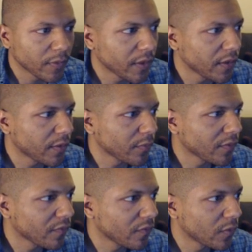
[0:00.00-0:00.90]
And number
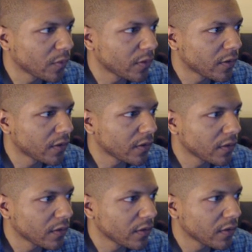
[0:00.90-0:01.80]
four
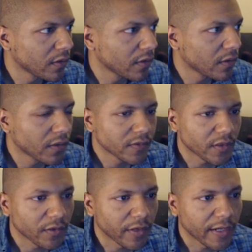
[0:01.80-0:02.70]
is our
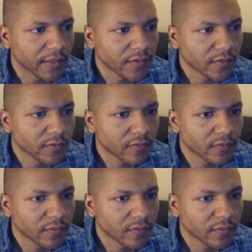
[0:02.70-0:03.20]
grass.